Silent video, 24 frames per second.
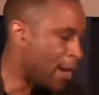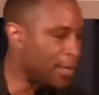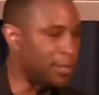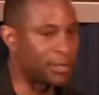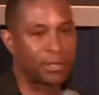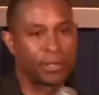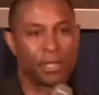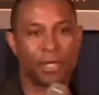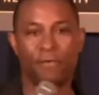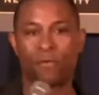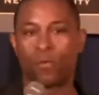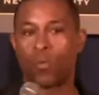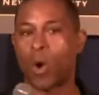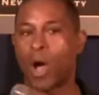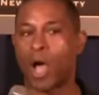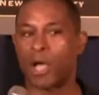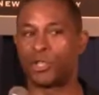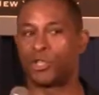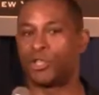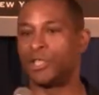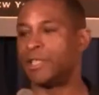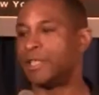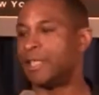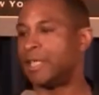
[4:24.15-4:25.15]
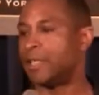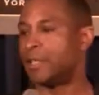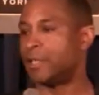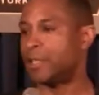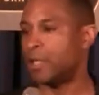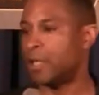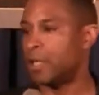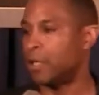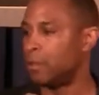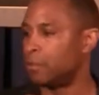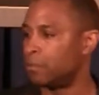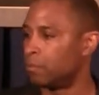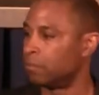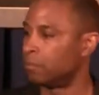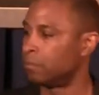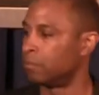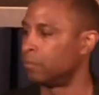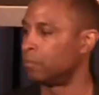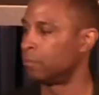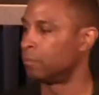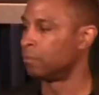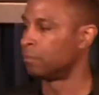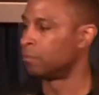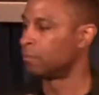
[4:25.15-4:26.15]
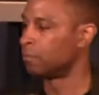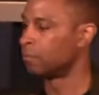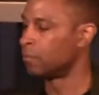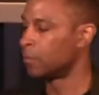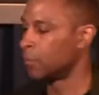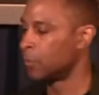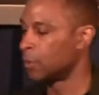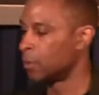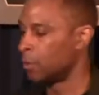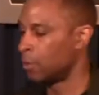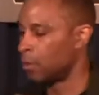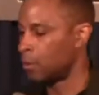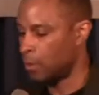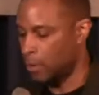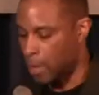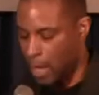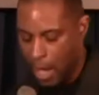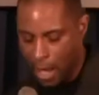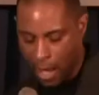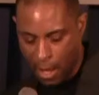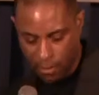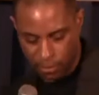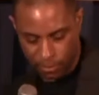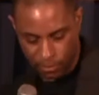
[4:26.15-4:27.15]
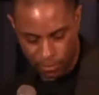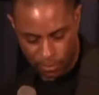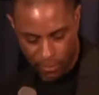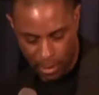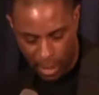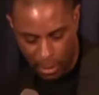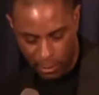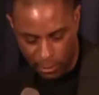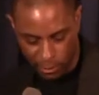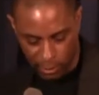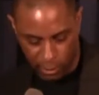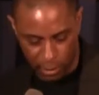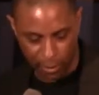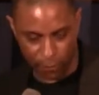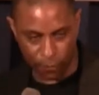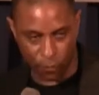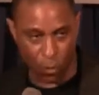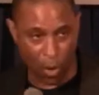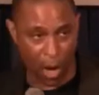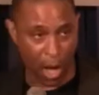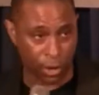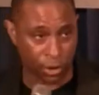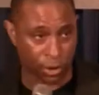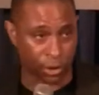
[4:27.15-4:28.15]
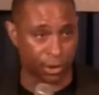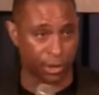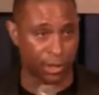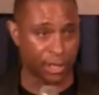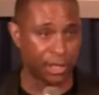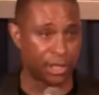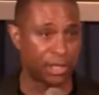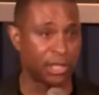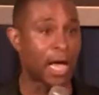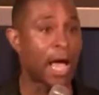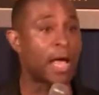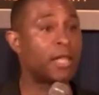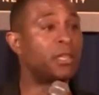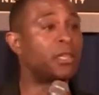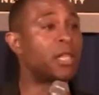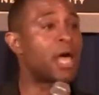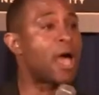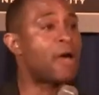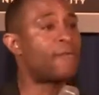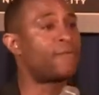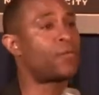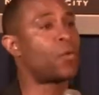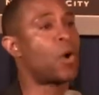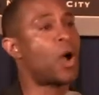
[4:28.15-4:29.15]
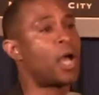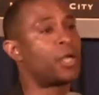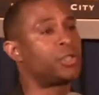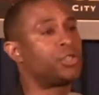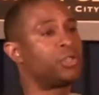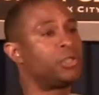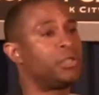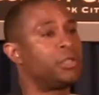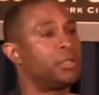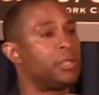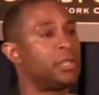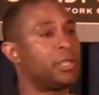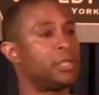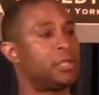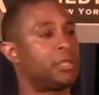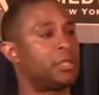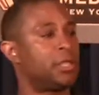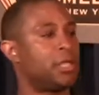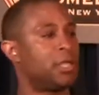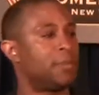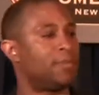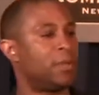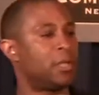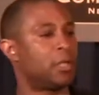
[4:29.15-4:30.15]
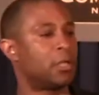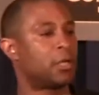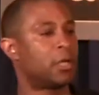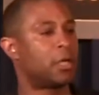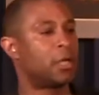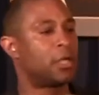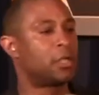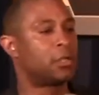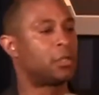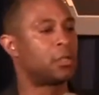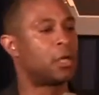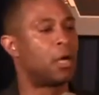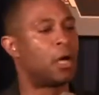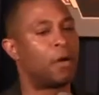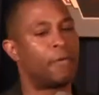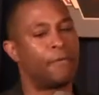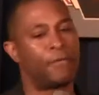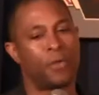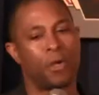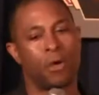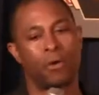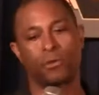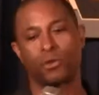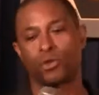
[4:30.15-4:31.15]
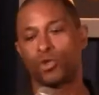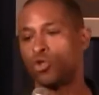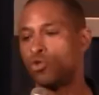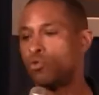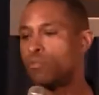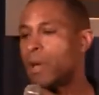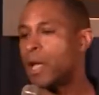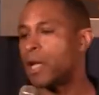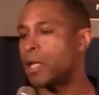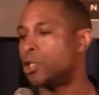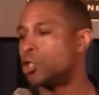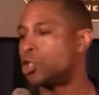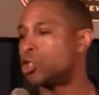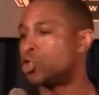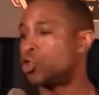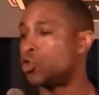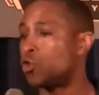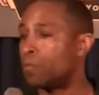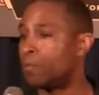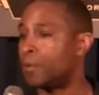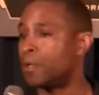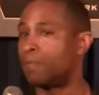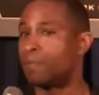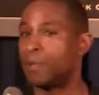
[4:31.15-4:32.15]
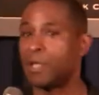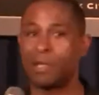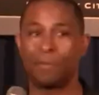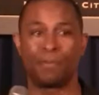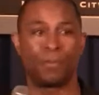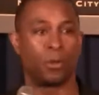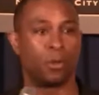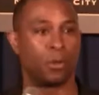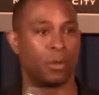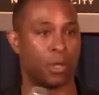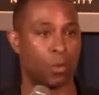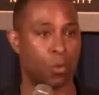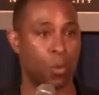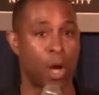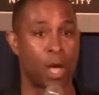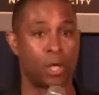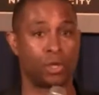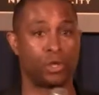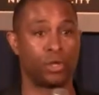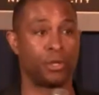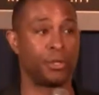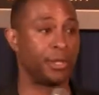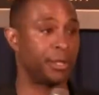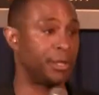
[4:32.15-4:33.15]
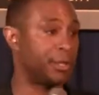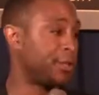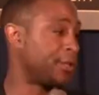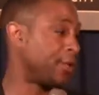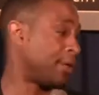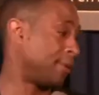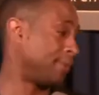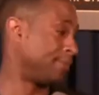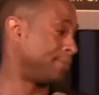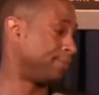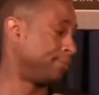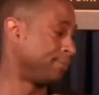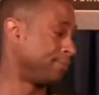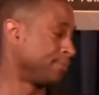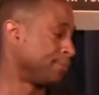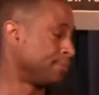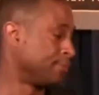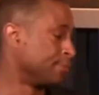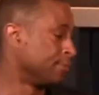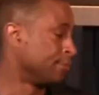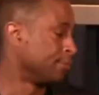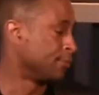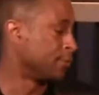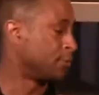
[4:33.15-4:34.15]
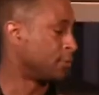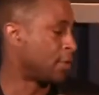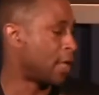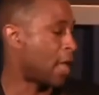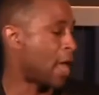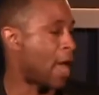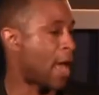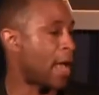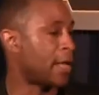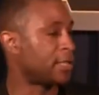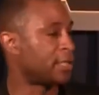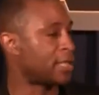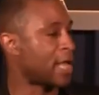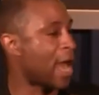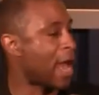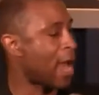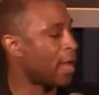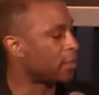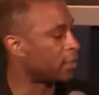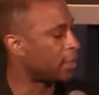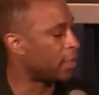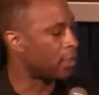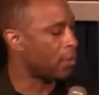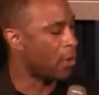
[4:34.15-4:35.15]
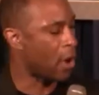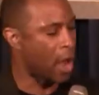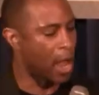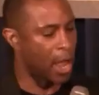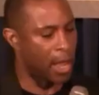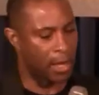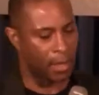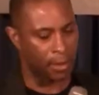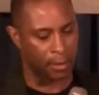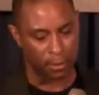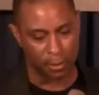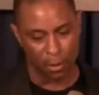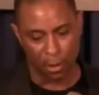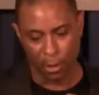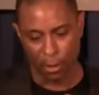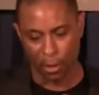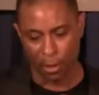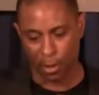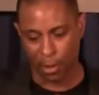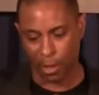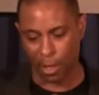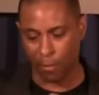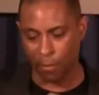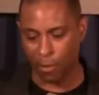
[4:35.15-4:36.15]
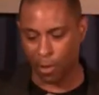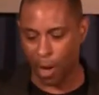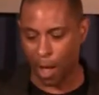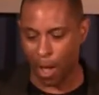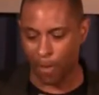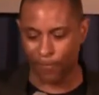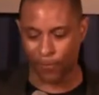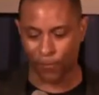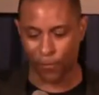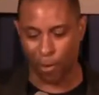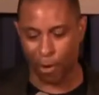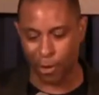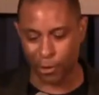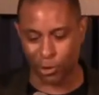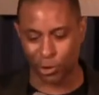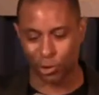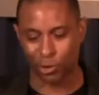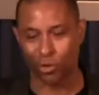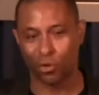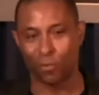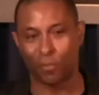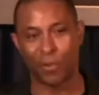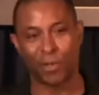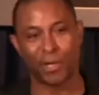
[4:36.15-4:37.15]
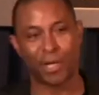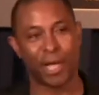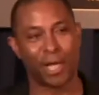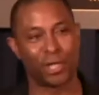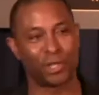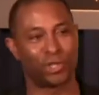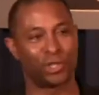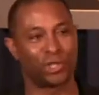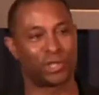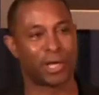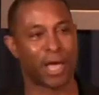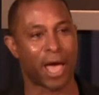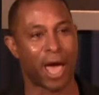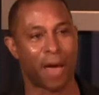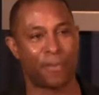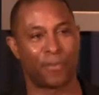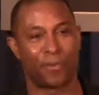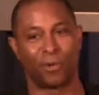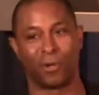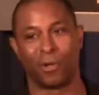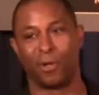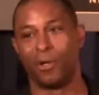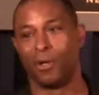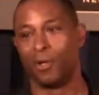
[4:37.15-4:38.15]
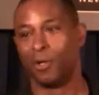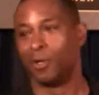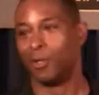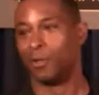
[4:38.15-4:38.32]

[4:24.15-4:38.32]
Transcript: I used to live in Washington, D.C. Yeah, I used to live in Washington, D.C. I left Washington, D.C. because there are too many stupid people in Washington. Yeah, exactly, right? Give it up for our stupid nation, Scotland.